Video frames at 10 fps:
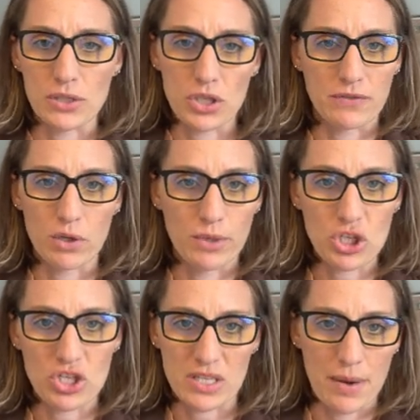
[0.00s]
I just have so
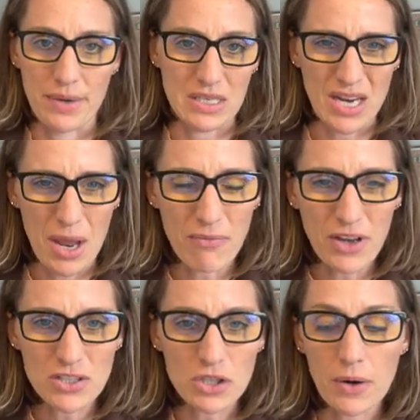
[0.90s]
much to say. I'm going to type
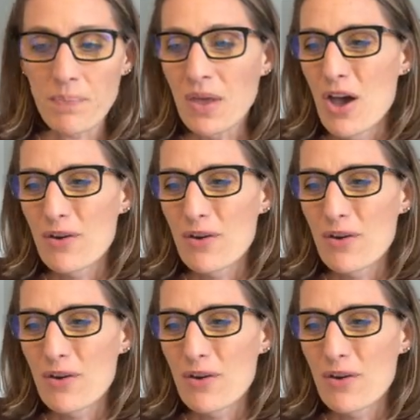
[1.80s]
faster.